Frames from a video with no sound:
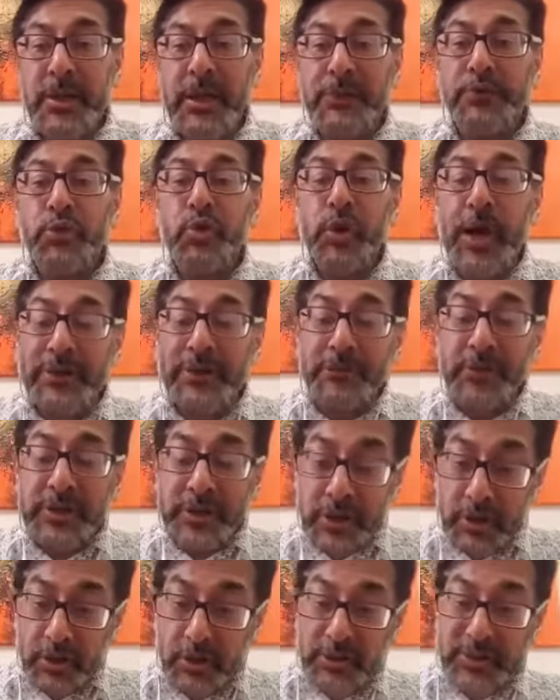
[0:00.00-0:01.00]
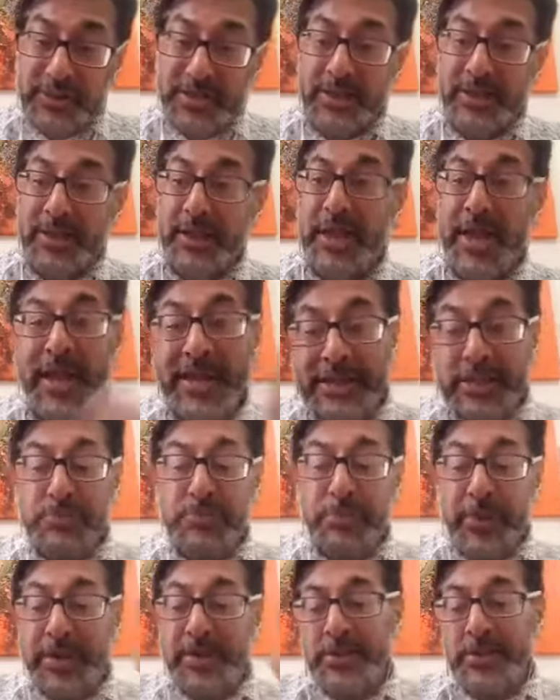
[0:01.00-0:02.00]
If you haven't got the
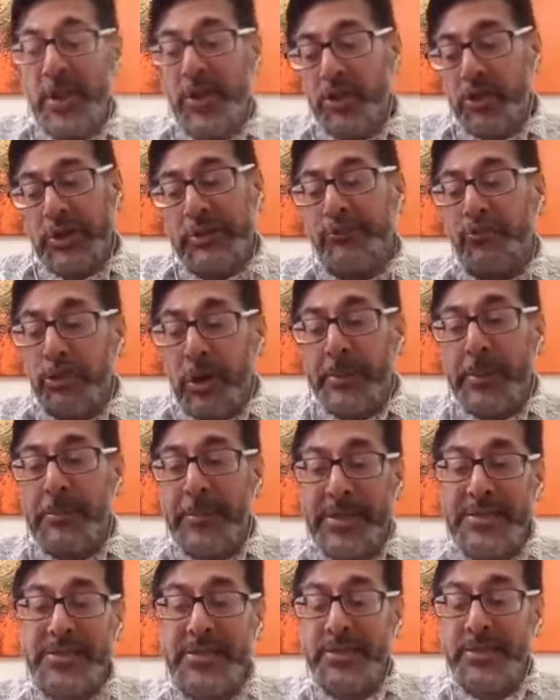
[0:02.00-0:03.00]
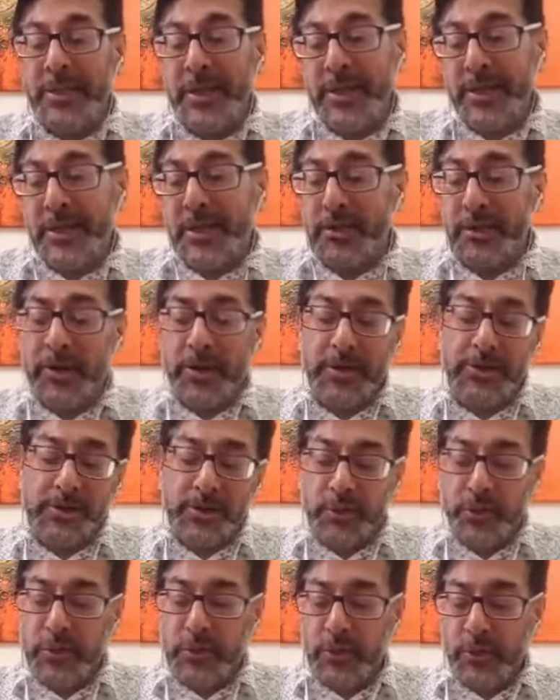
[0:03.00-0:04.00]
headspace do you even write me a message and say, hey, Kiri, I
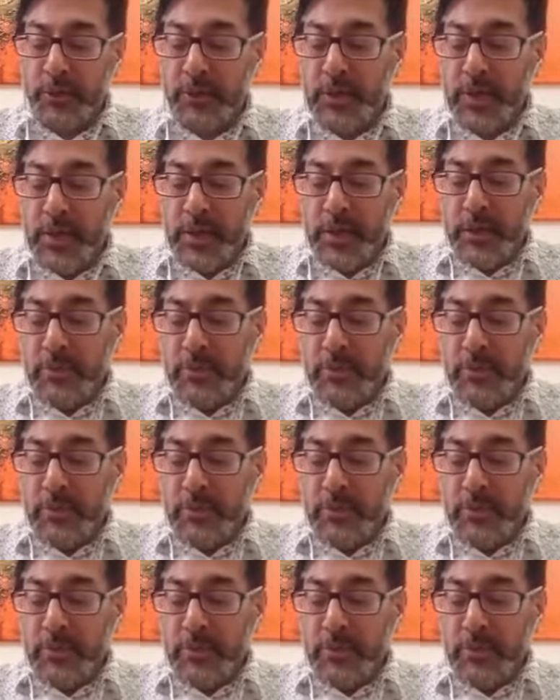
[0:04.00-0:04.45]
saw you on